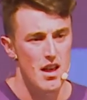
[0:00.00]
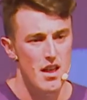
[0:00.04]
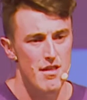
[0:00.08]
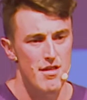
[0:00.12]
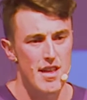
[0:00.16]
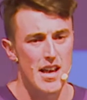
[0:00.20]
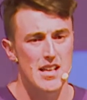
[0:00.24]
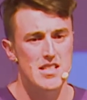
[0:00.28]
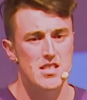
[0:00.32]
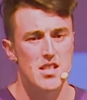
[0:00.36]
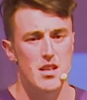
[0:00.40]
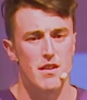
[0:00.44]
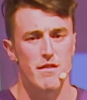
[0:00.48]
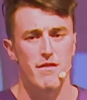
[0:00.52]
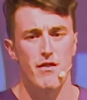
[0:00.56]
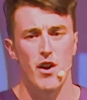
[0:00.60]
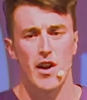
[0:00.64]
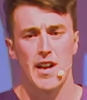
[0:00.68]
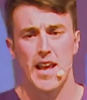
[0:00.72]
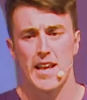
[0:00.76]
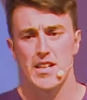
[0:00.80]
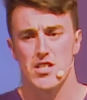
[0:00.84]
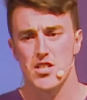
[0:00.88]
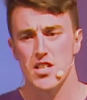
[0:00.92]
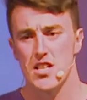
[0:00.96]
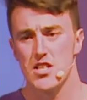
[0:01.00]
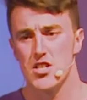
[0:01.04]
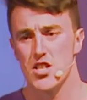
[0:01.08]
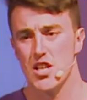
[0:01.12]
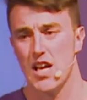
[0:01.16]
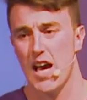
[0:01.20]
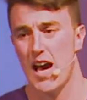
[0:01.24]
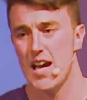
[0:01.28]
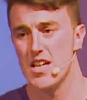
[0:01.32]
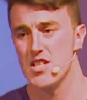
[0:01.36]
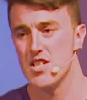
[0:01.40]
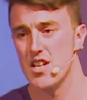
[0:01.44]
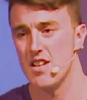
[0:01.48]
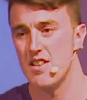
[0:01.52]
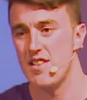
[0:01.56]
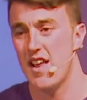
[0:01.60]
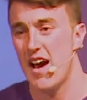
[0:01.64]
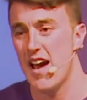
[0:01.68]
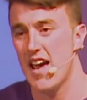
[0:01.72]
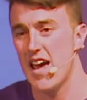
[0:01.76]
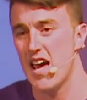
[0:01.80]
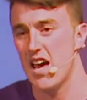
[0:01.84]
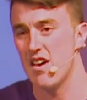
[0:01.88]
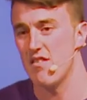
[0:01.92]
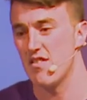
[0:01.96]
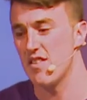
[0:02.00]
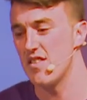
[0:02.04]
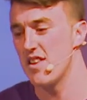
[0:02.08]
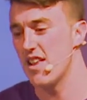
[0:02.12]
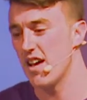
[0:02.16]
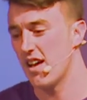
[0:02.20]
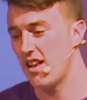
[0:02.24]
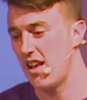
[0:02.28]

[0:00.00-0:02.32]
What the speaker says: thanks to the financial education they have in their